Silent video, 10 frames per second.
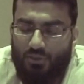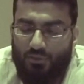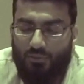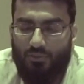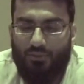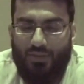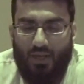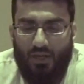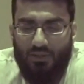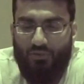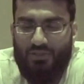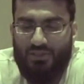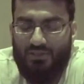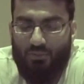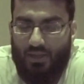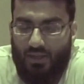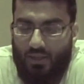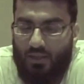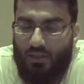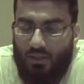So there are narrations
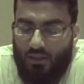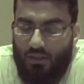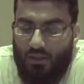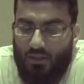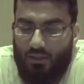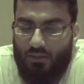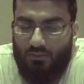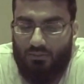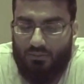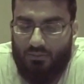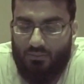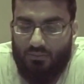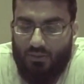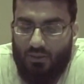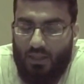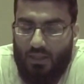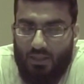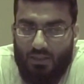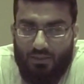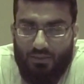where
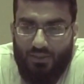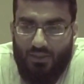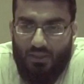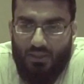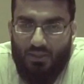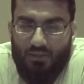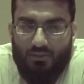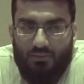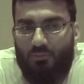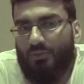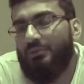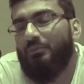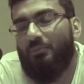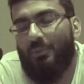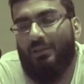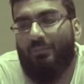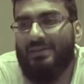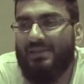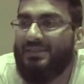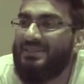where
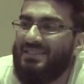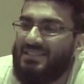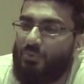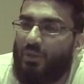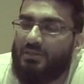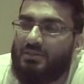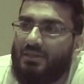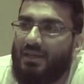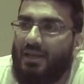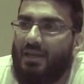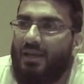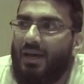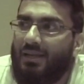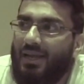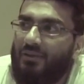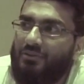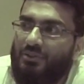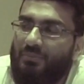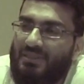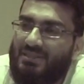basically the deceased was allowed
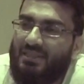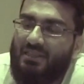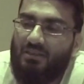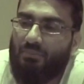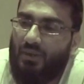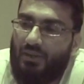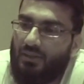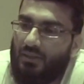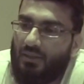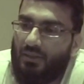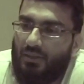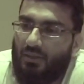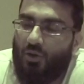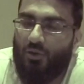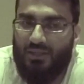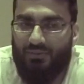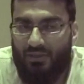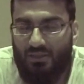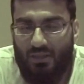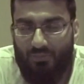to be seen by, or
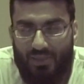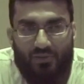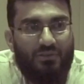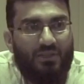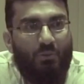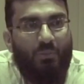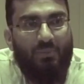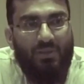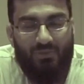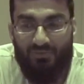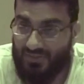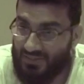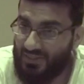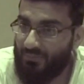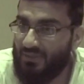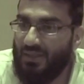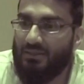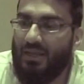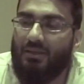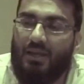given a period of time whereby people can visit him
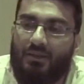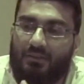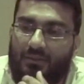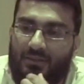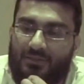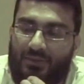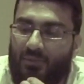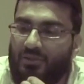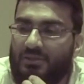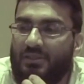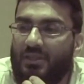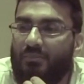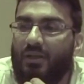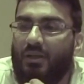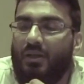and his family could see him.